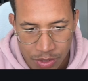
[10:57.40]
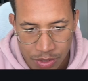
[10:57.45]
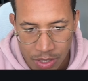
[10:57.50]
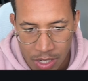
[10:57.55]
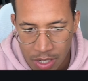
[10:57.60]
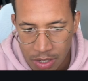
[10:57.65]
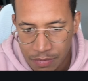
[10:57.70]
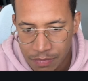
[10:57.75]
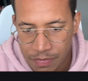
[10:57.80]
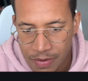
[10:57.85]

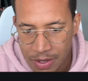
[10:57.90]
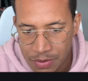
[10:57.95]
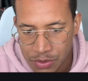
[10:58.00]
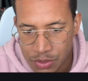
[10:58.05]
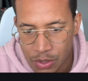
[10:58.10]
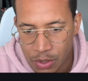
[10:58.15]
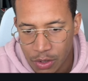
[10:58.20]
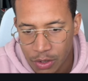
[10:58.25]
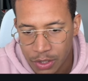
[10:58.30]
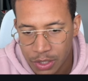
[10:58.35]
kind of found
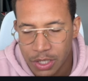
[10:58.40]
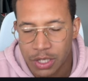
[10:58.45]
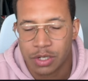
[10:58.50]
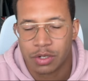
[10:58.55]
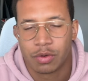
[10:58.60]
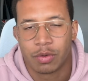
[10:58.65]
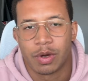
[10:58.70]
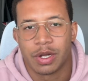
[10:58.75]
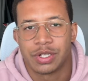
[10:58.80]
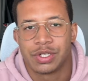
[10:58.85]
targeted
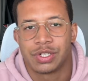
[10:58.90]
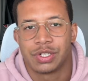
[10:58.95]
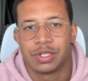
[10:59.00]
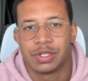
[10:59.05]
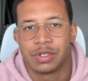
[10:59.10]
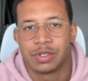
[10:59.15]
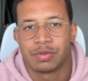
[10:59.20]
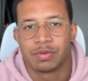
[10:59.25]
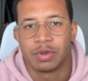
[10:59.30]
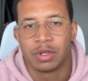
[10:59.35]

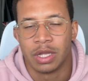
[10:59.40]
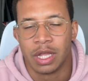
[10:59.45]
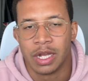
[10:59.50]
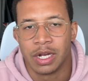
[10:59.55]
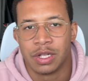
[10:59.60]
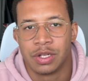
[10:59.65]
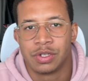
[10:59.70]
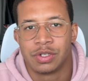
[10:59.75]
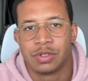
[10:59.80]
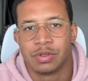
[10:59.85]
questions
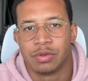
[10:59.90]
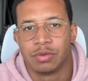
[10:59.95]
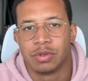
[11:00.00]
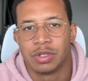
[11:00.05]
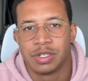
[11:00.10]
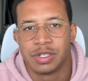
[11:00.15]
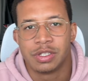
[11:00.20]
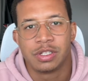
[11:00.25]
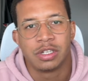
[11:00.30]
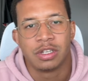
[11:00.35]
related to the
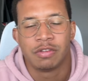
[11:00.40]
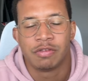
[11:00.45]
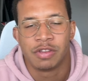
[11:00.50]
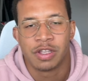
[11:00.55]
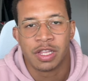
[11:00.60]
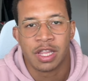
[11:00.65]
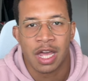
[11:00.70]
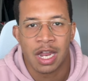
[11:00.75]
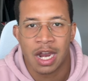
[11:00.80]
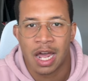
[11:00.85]
CV
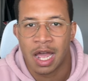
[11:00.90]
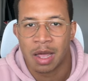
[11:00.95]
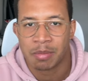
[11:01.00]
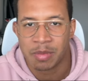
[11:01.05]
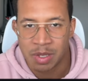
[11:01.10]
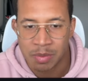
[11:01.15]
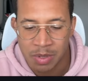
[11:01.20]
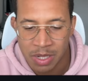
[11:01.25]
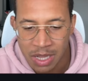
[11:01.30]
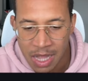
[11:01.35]
that I may
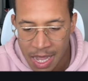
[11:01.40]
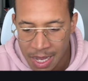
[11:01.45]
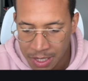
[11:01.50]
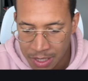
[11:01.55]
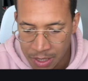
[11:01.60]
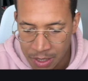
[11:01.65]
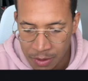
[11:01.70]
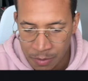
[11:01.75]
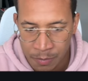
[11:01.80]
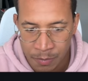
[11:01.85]
be
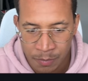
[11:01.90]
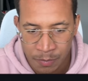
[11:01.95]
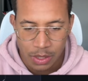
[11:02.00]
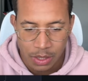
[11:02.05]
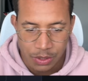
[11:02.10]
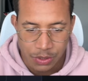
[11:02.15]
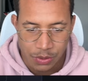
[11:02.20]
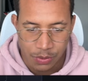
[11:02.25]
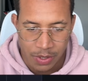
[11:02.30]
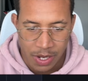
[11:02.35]
lacking.
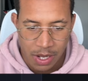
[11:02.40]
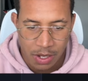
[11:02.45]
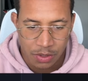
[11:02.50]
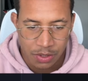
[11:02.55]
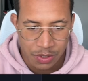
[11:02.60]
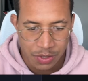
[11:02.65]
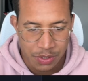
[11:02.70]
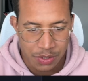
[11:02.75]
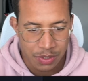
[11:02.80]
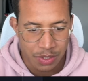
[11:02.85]
And so now
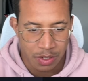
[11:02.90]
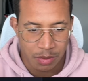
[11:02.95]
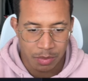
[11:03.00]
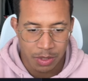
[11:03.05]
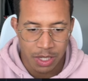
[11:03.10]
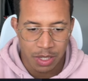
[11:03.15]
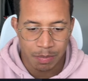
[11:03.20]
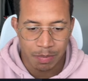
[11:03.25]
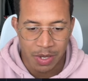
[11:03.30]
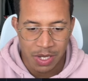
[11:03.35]
this is going to be
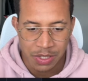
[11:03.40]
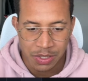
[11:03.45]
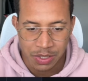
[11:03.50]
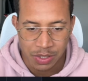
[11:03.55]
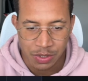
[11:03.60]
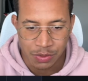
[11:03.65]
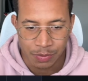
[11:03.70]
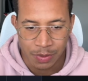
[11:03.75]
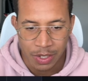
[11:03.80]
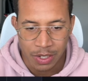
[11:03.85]
the
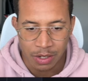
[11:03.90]
basis, right,